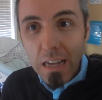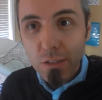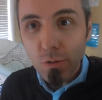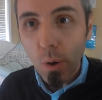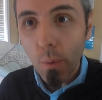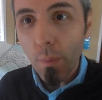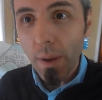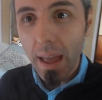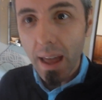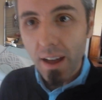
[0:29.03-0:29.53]

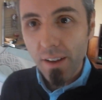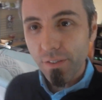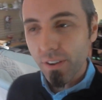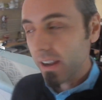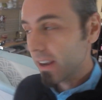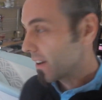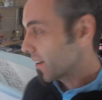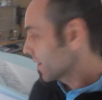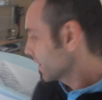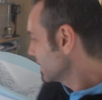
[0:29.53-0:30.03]
So what we have
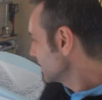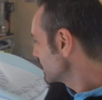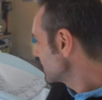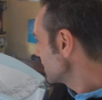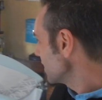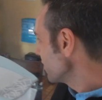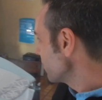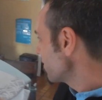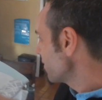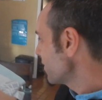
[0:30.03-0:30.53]
here is
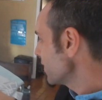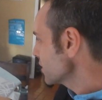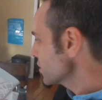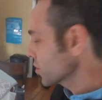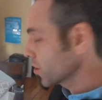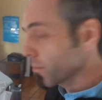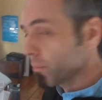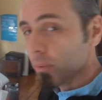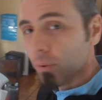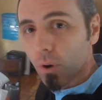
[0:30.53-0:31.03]
the
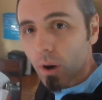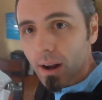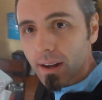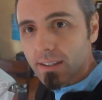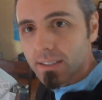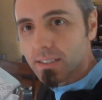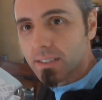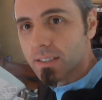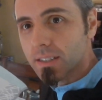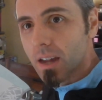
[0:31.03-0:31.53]
Fisher
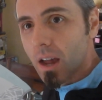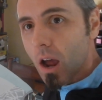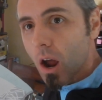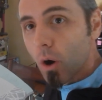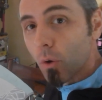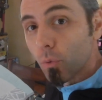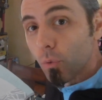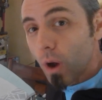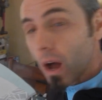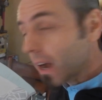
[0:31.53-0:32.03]
Price
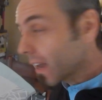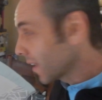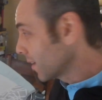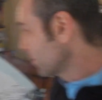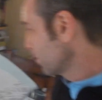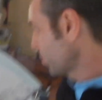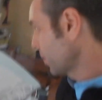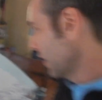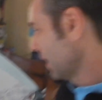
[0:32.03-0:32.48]
Rock'n